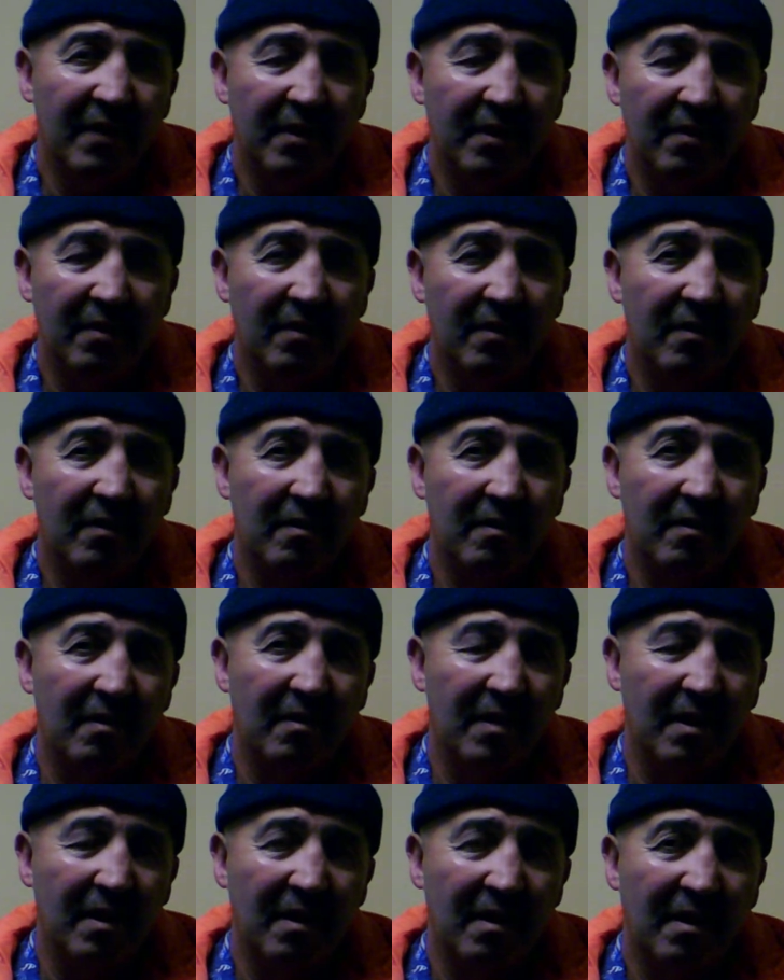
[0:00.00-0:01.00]
though
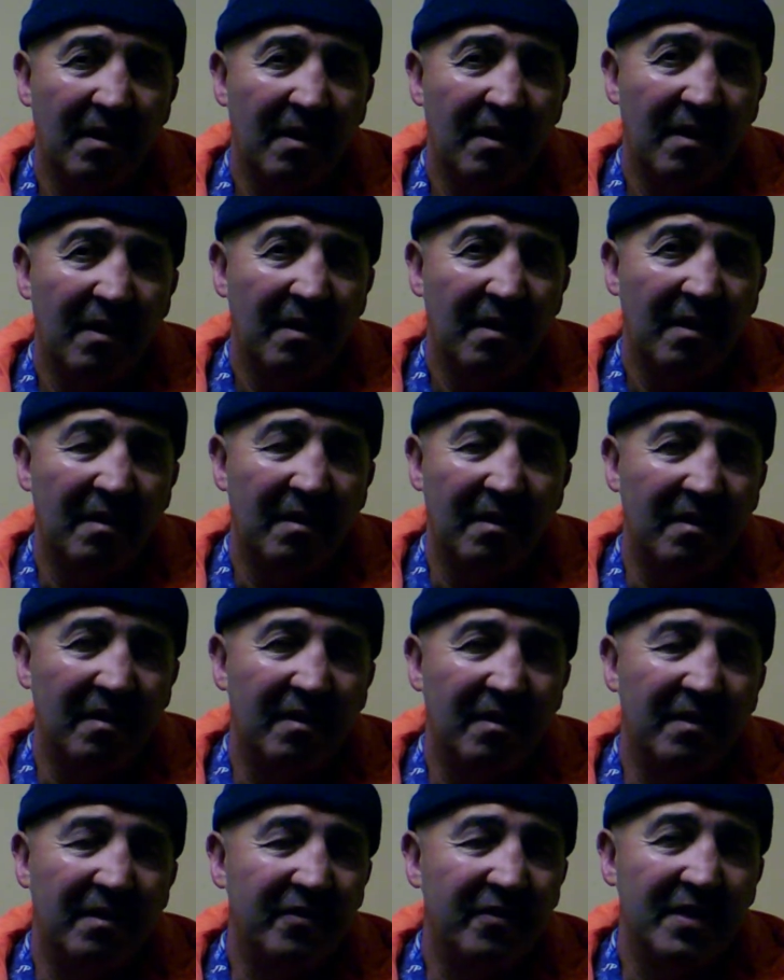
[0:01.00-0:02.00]

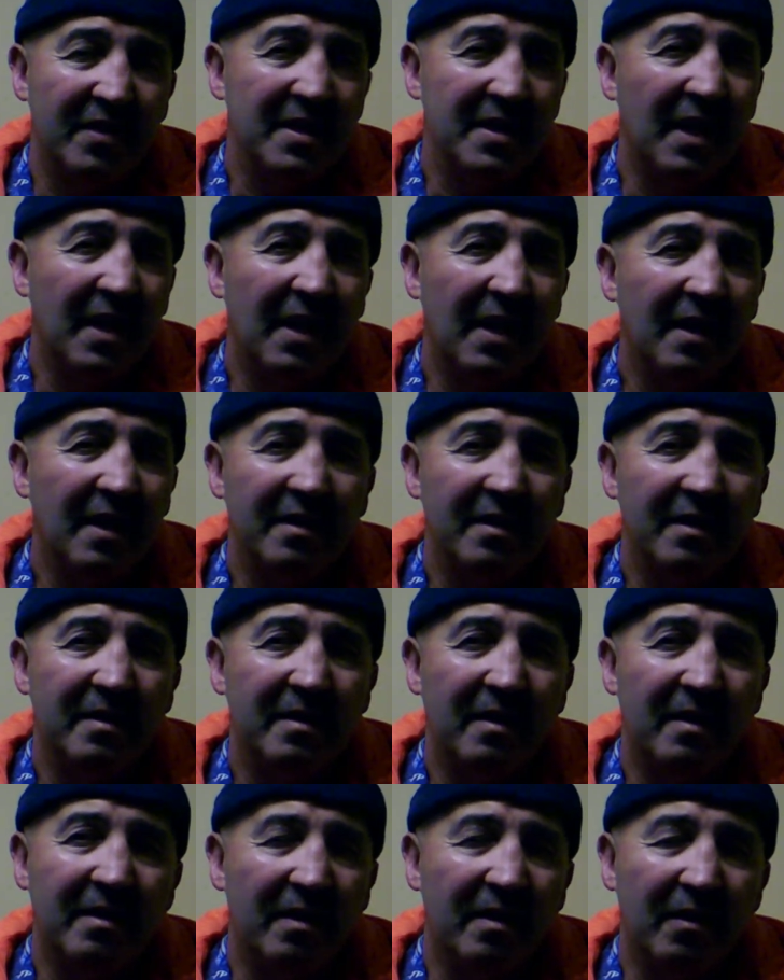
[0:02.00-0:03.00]
just a little
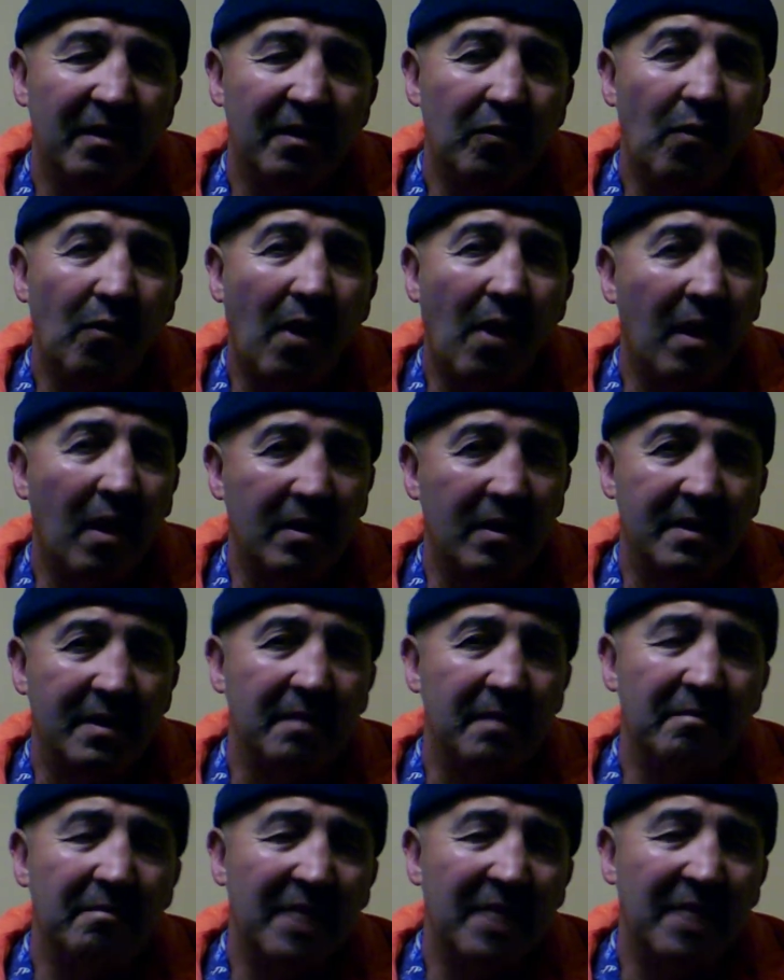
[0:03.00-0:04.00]
nuance, it
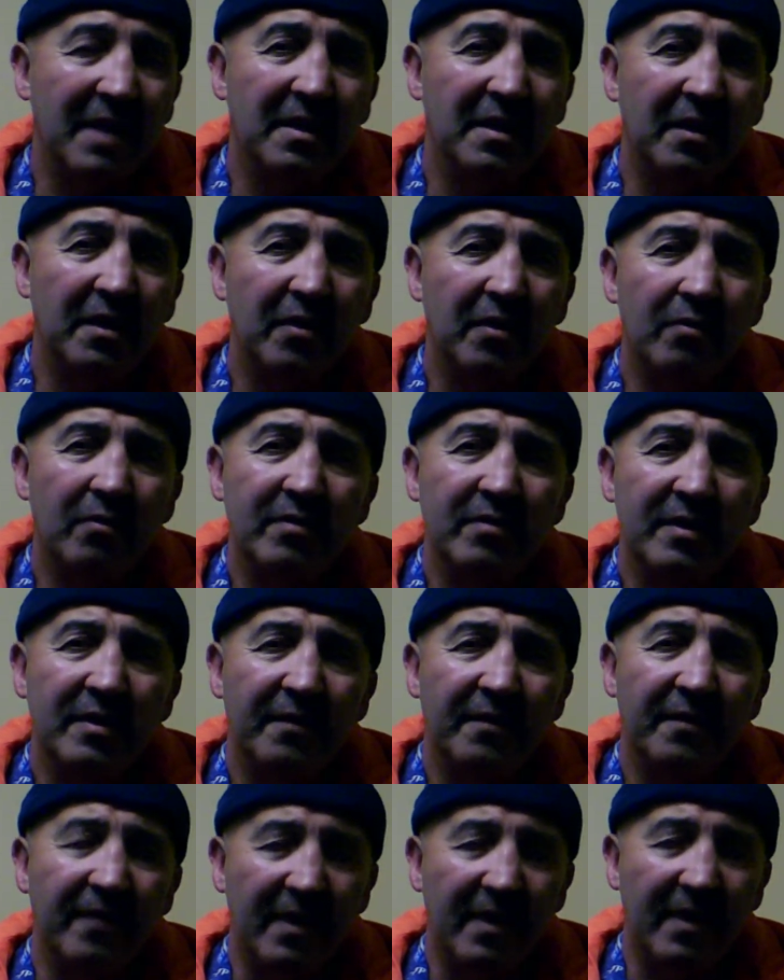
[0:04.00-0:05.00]
makes a huge
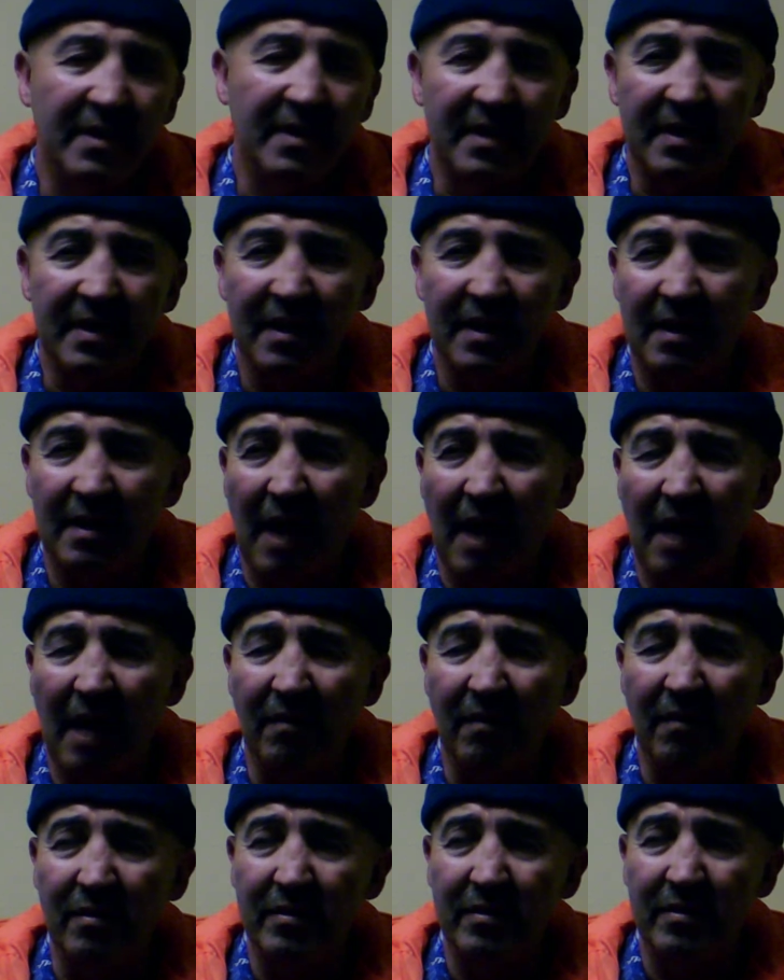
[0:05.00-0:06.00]
difference in their
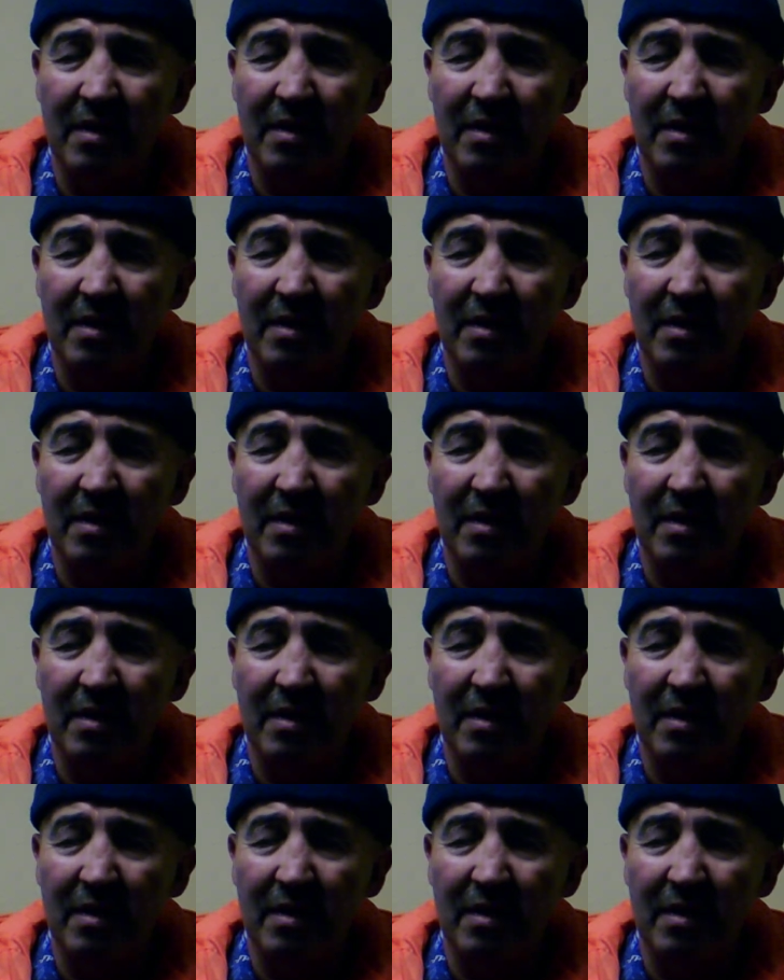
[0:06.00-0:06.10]
language.